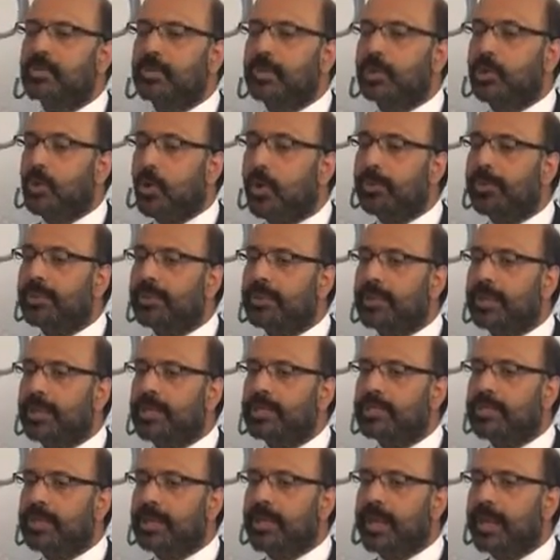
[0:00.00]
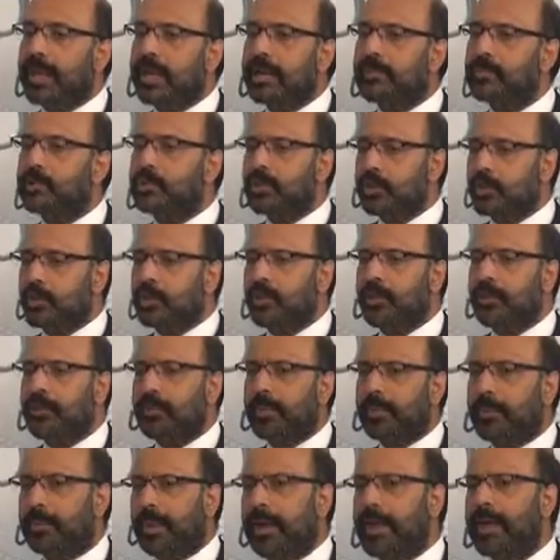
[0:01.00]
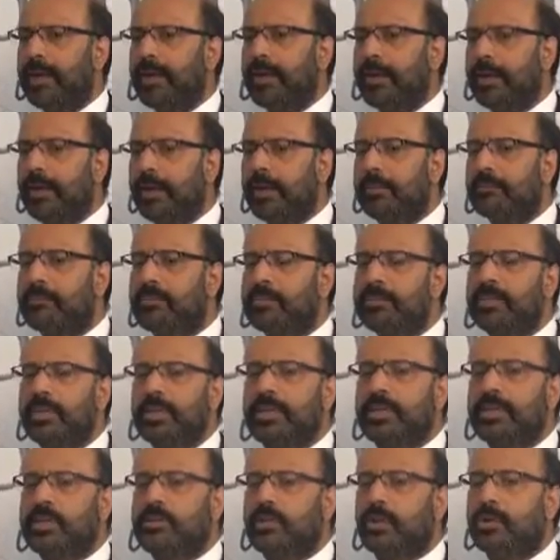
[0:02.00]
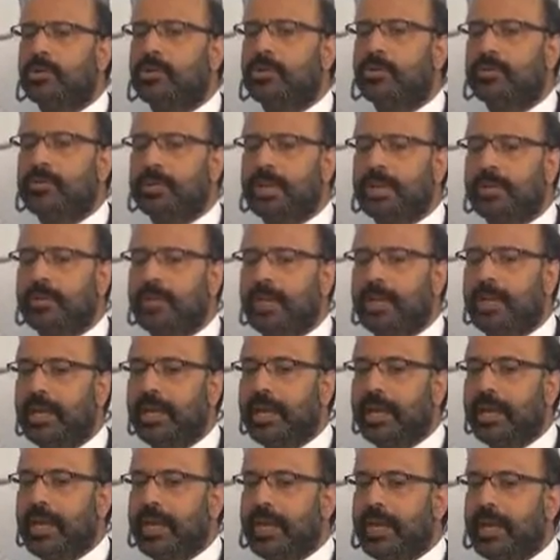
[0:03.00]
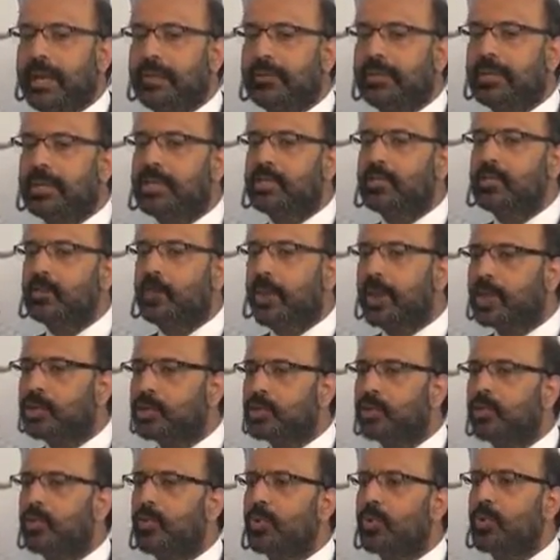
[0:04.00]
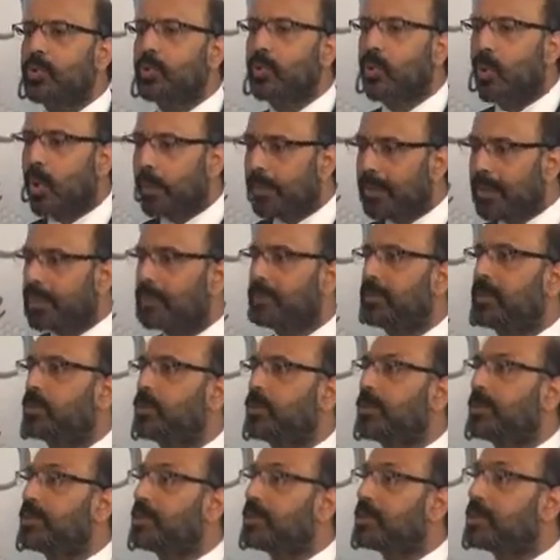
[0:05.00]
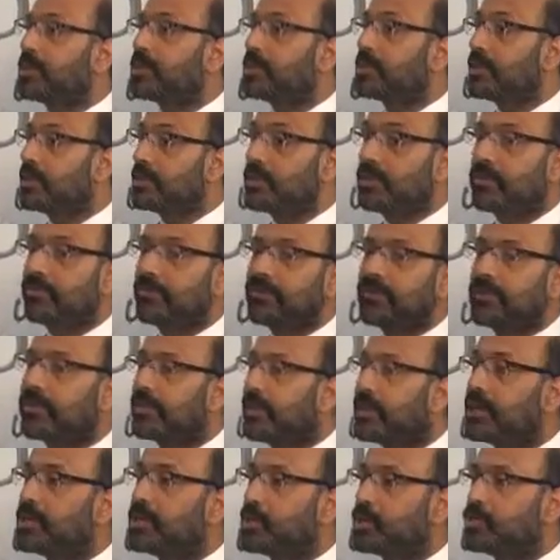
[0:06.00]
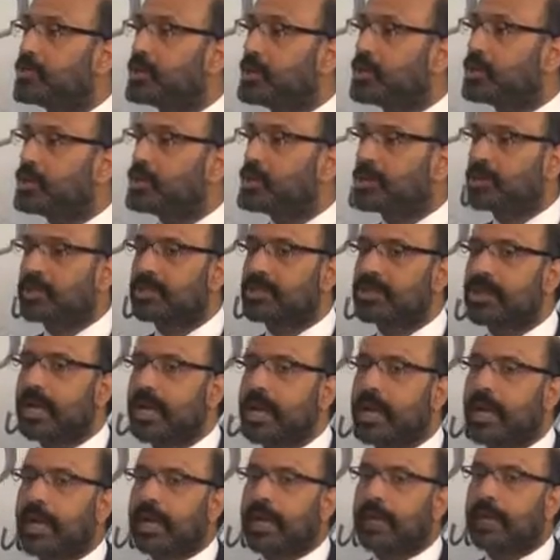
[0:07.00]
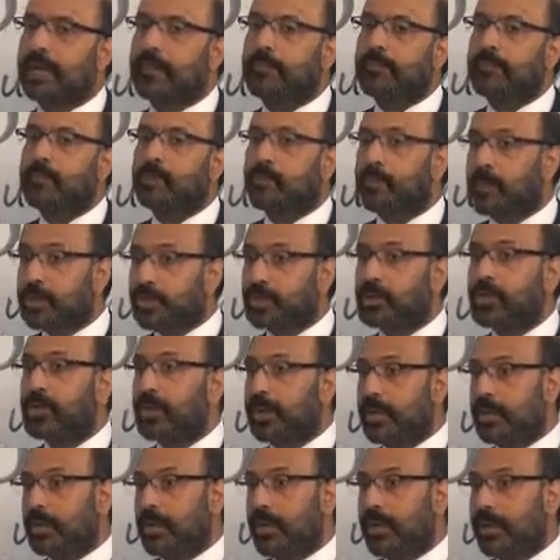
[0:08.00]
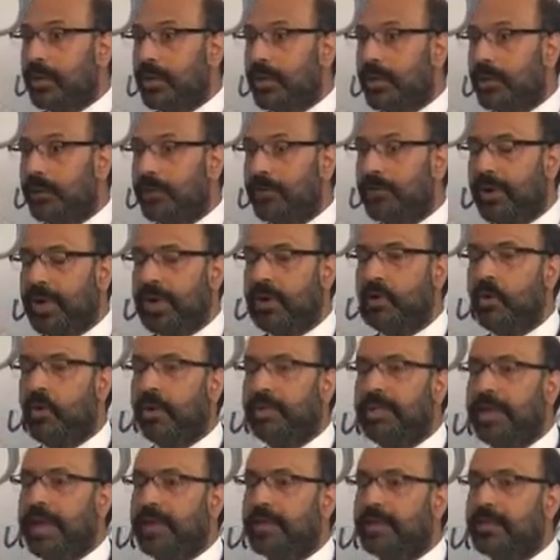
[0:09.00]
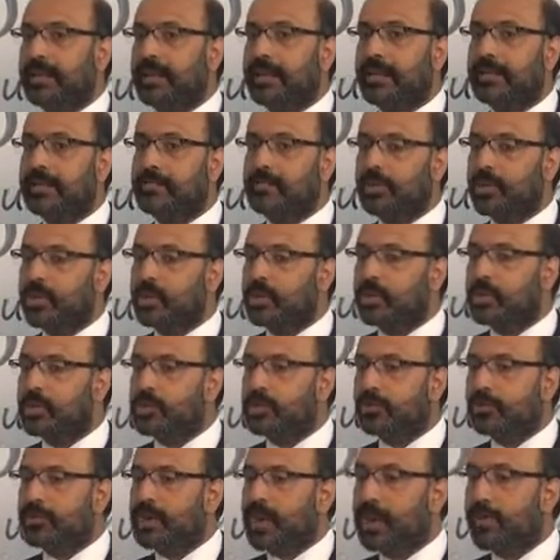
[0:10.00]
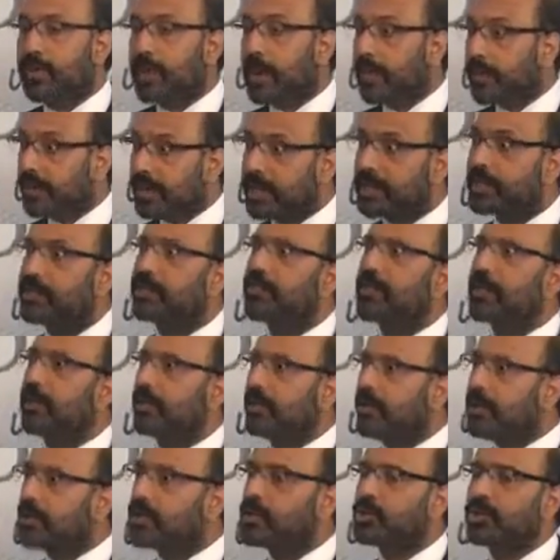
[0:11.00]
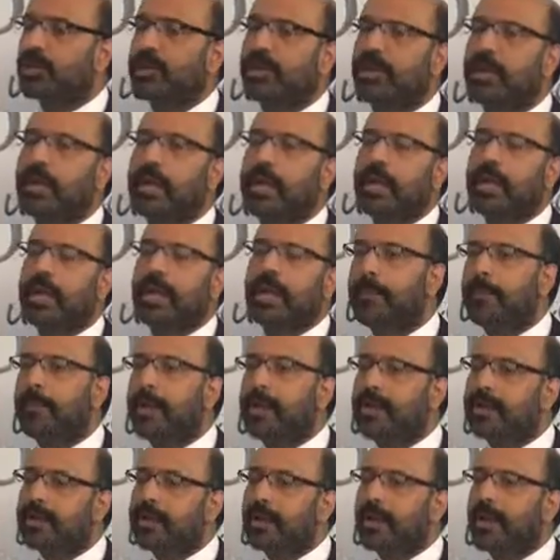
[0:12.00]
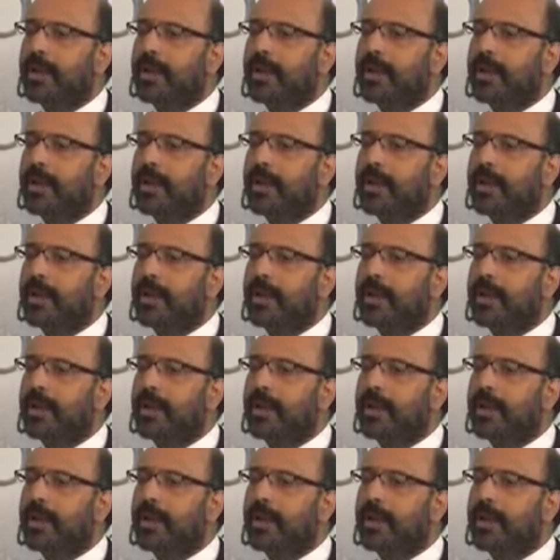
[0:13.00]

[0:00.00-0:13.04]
on the common things. And I am sure, my studies also tell me, there is much more common between these different religious traditions, especially in, if I call that, the traditions of the Abrahamic religion. But